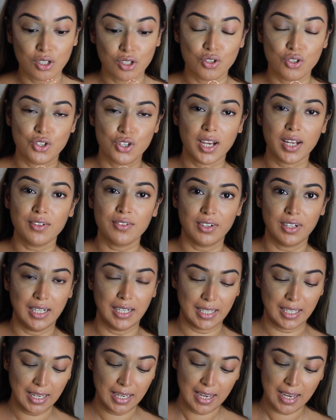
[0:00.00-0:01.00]

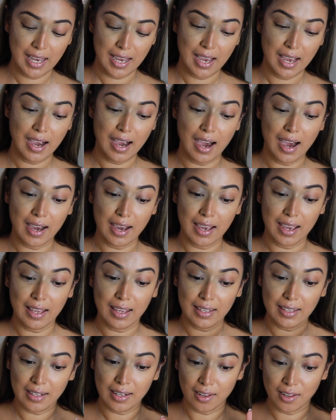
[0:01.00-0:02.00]
Generally, I
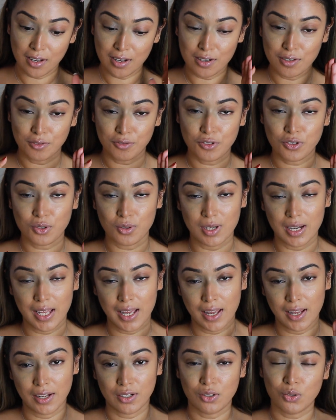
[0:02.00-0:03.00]
love to
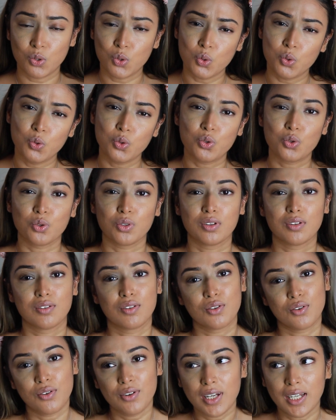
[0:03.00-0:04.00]
layer 2 to
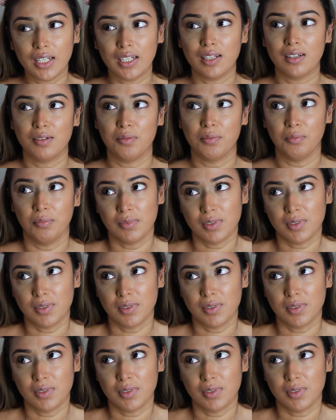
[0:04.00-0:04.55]
3,